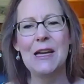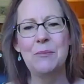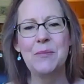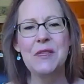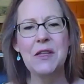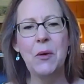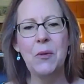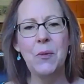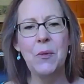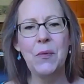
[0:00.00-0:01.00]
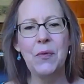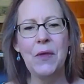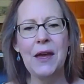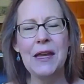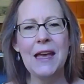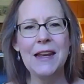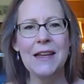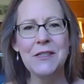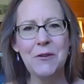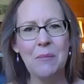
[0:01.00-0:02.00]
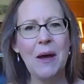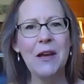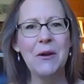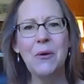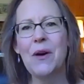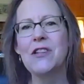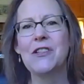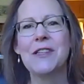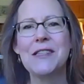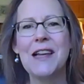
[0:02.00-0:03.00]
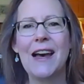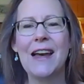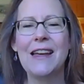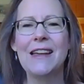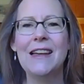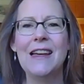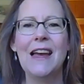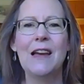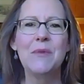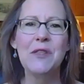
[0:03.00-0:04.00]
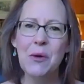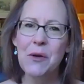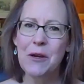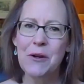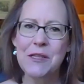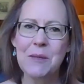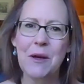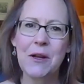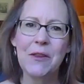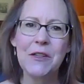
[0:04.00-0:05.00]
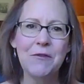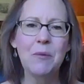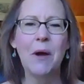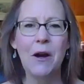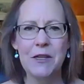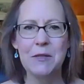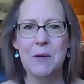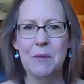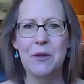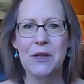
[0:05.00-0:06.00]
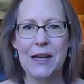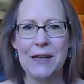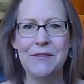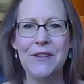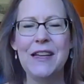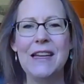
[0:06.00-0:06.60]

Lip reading: So again, answering my own questions, I am so curious about all the different parties people gave,